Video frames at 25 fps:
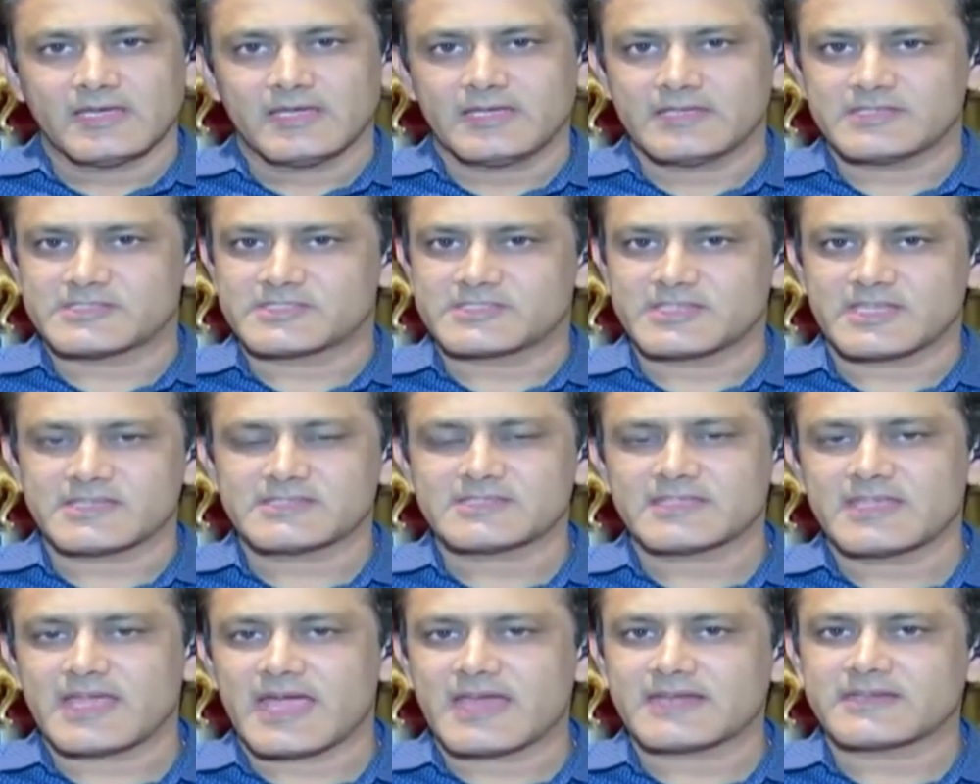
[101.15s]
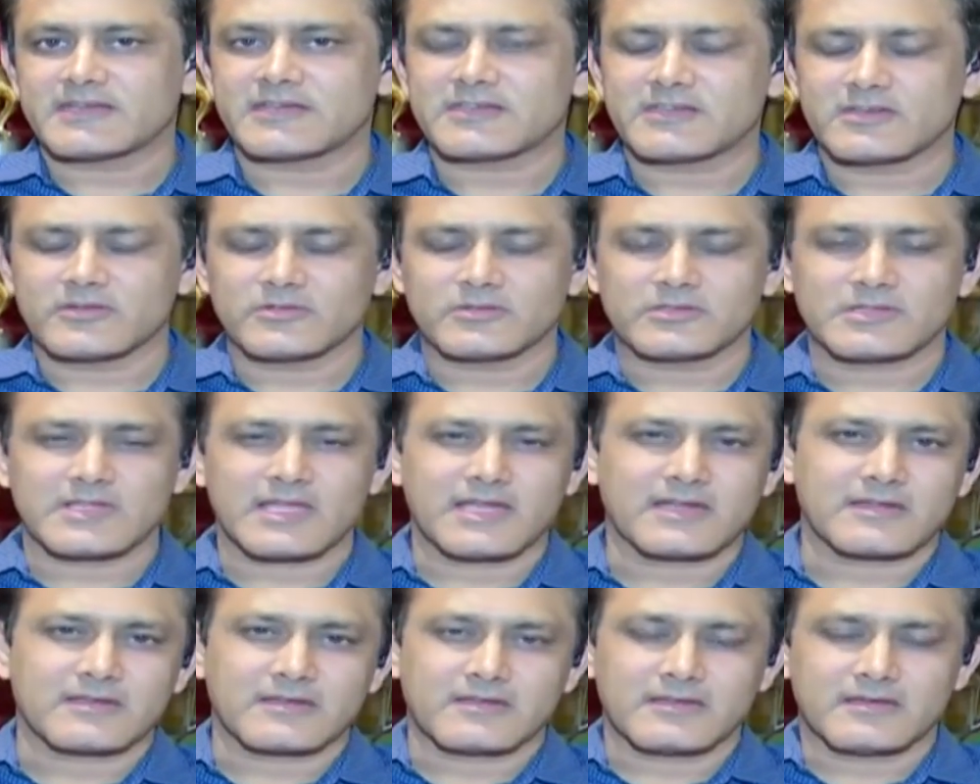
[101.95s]
It's just the attitude
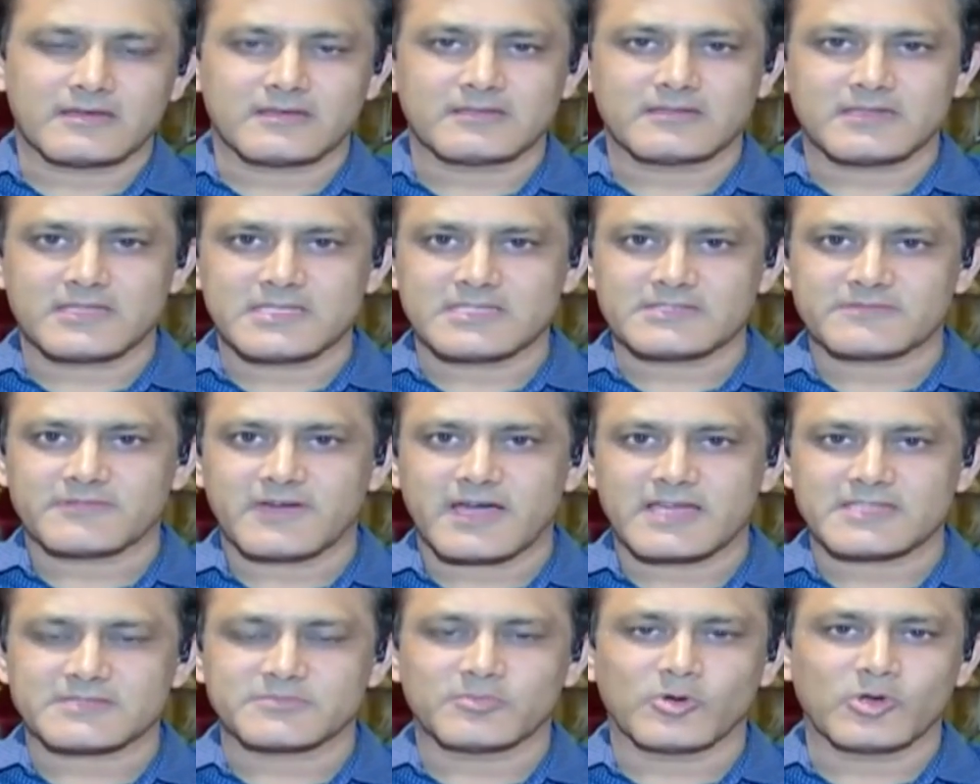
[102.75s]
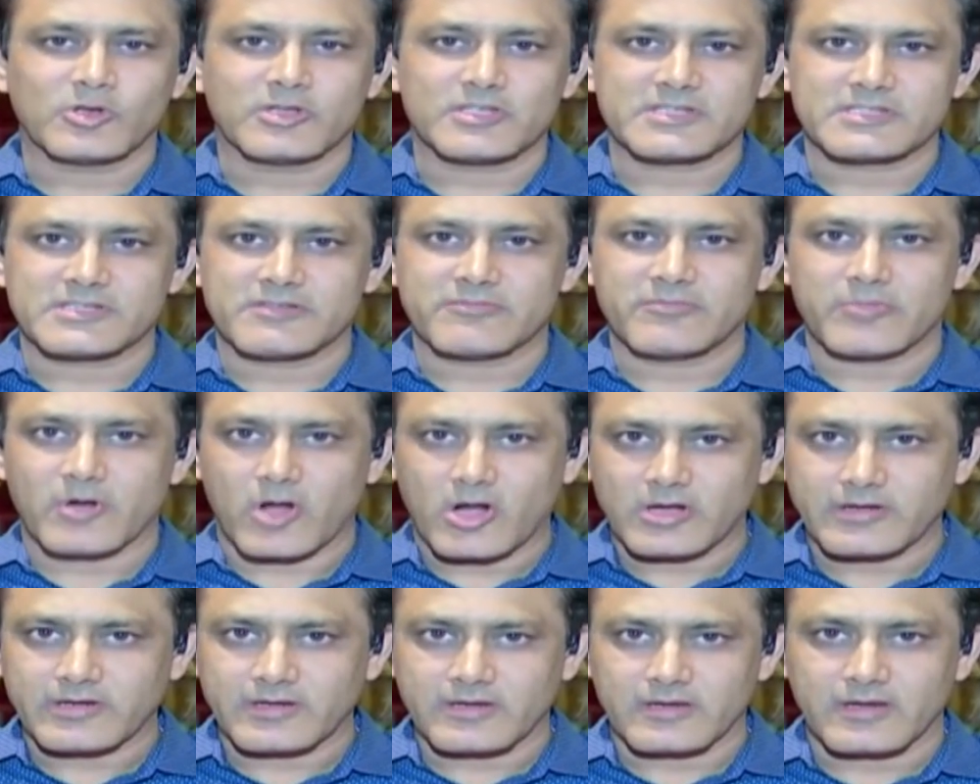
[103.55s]
that uh, these fast bowlers have
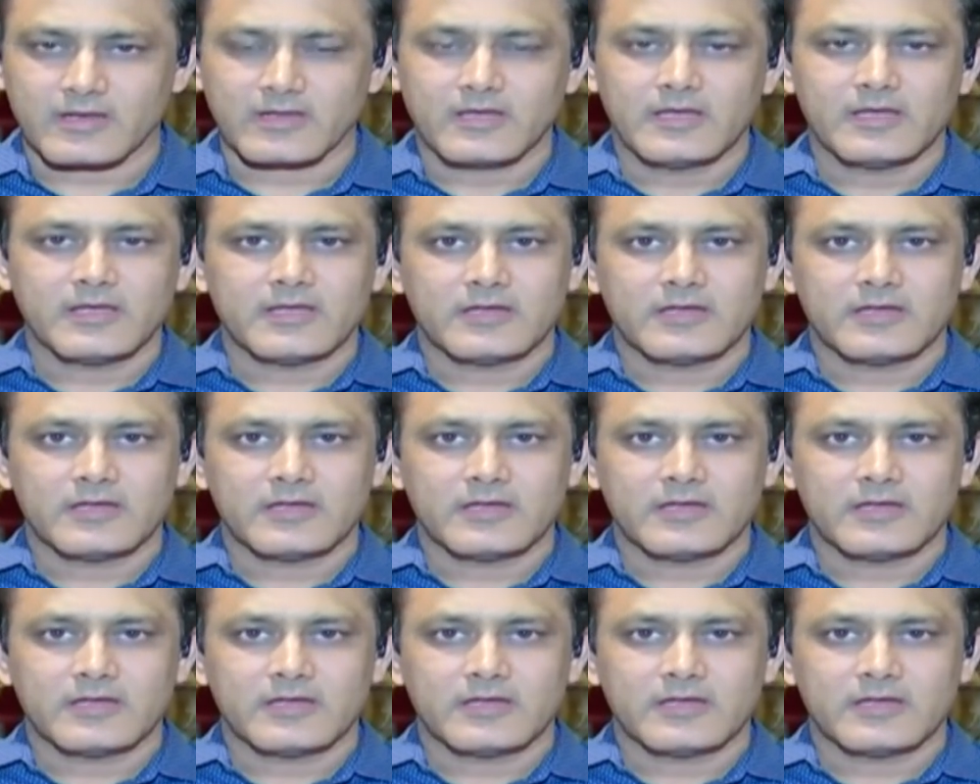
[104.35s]
brought in